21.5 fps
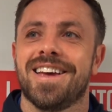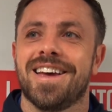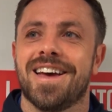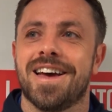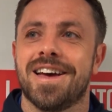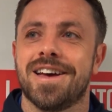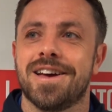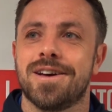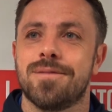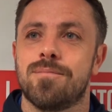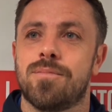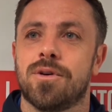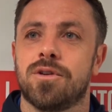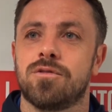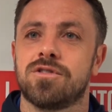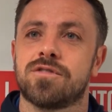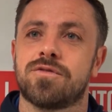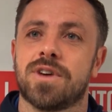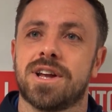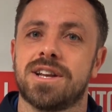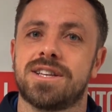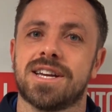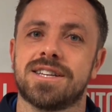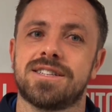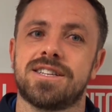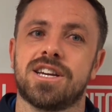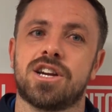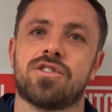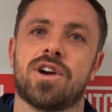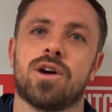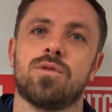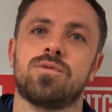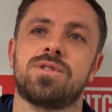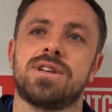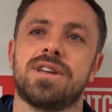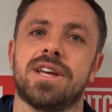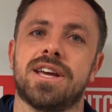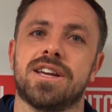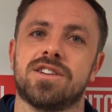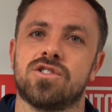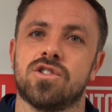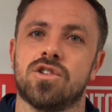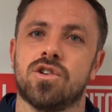But it was a fantastic crowd
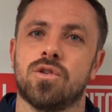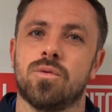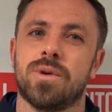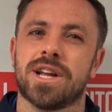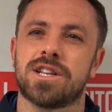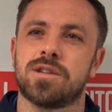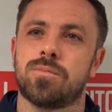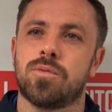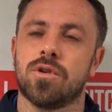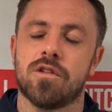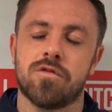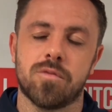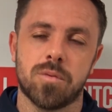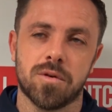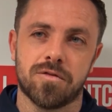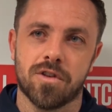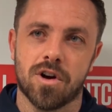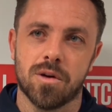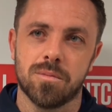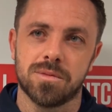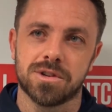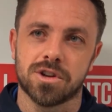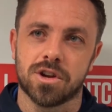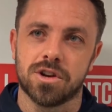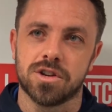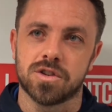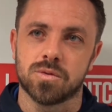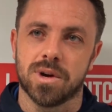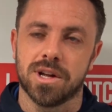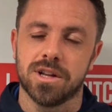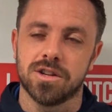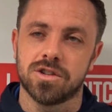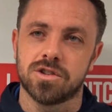today, so we had to put off a performance on as well.